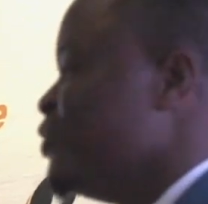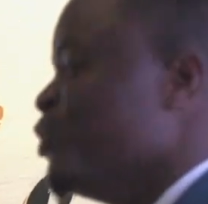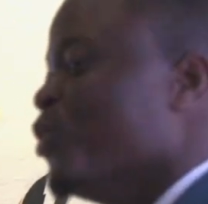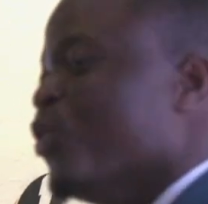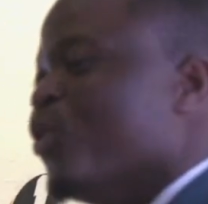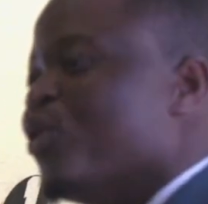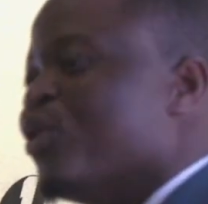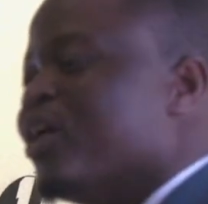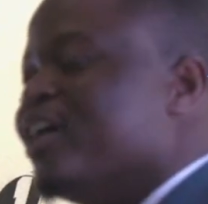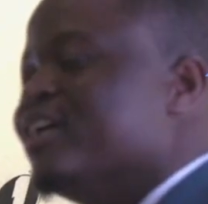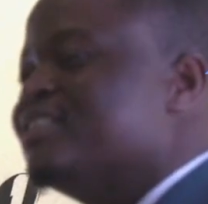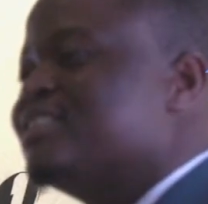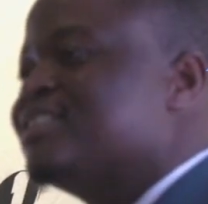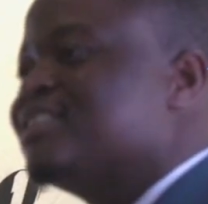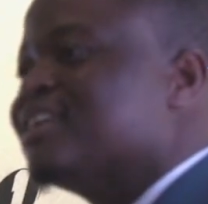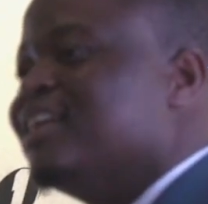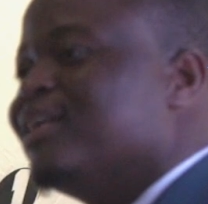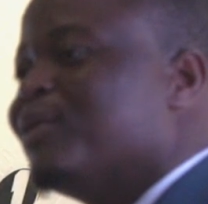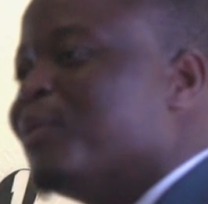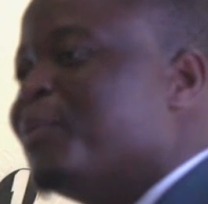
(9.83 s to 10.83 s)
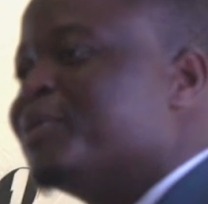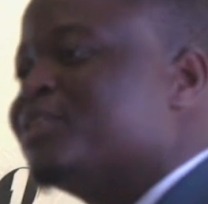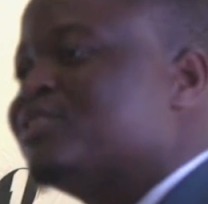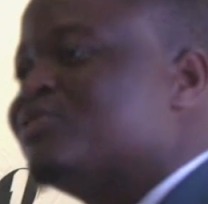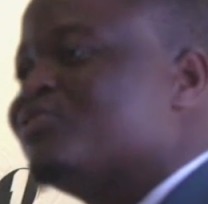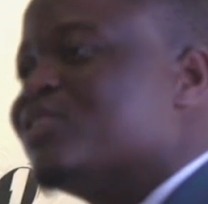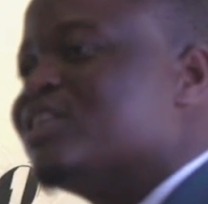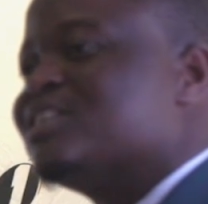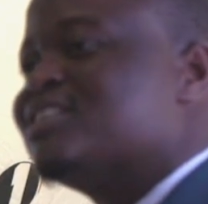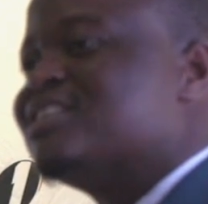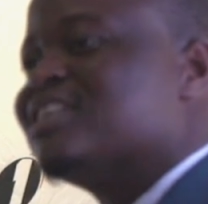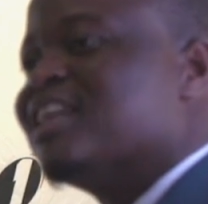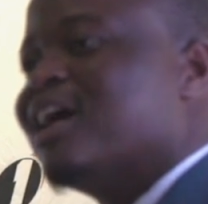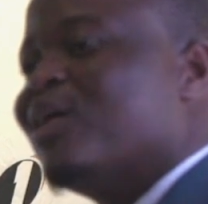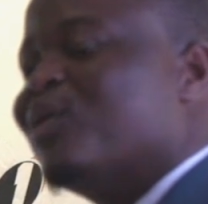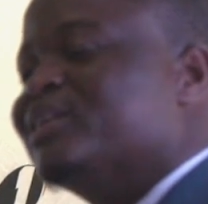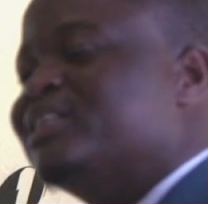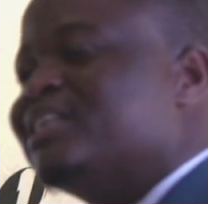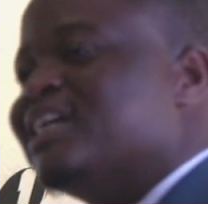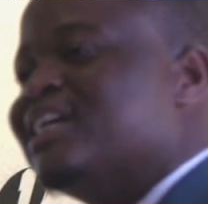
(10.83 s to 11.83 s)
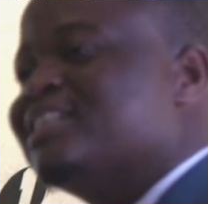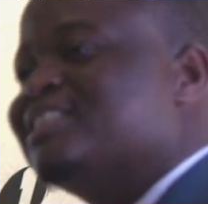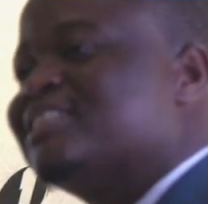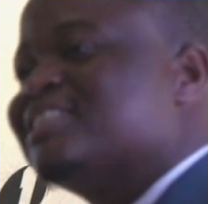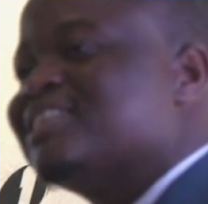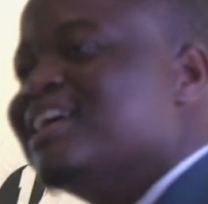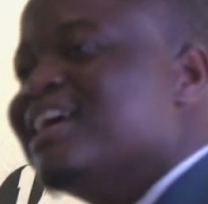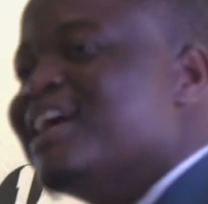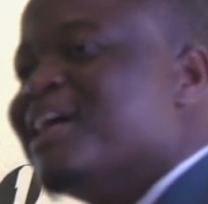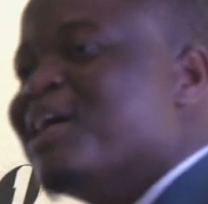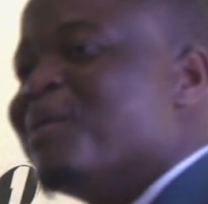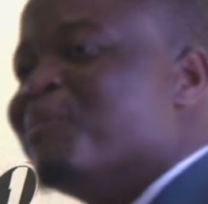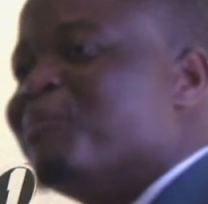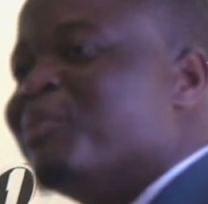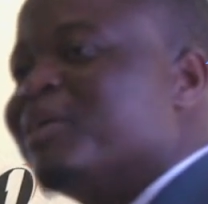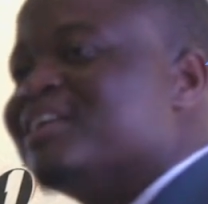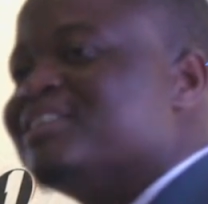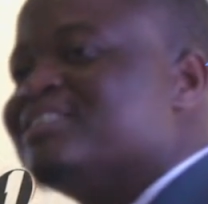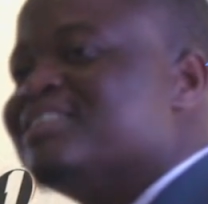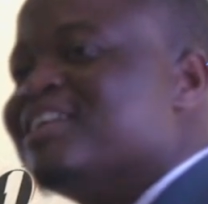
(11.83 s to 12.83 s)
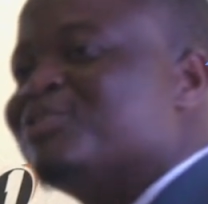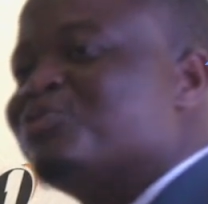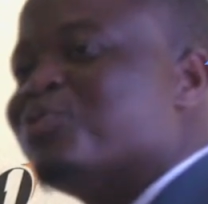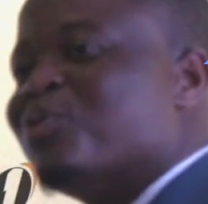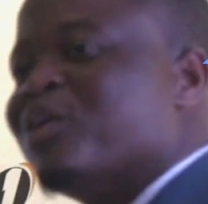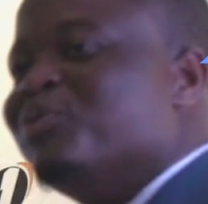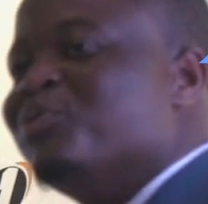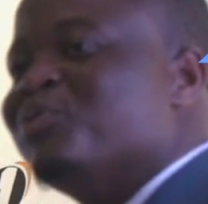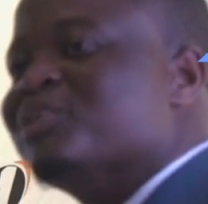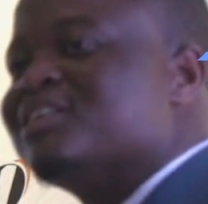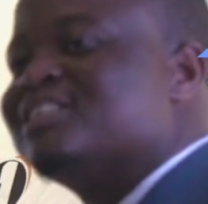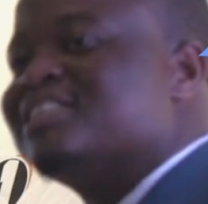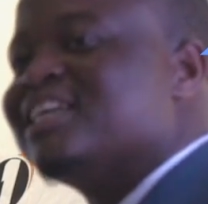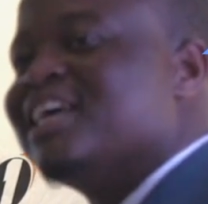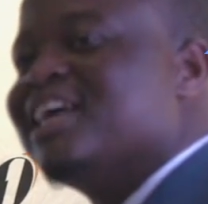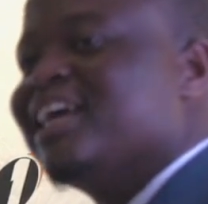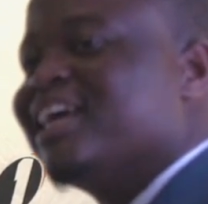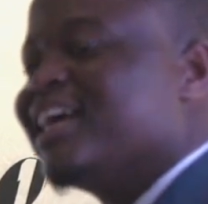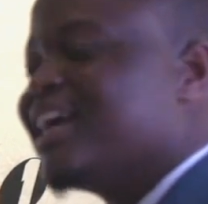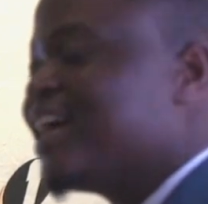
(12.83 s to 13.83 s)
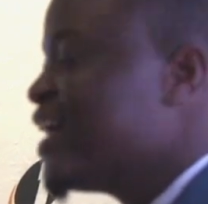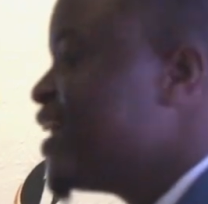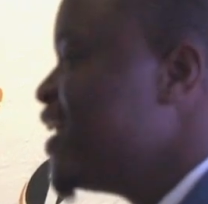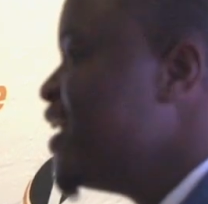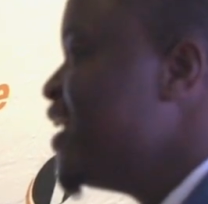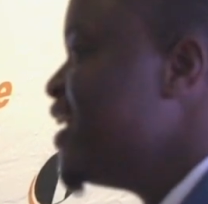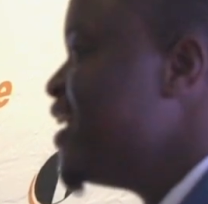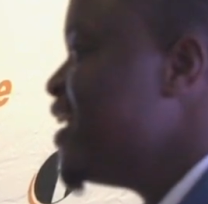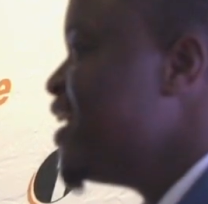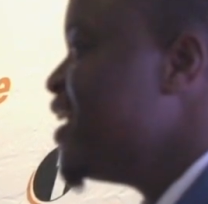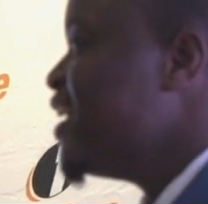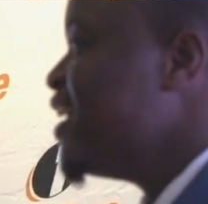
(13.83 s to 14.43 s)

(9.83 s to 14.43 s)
You know, it's a little bit stressing nowadays, but as Metron, we are saying,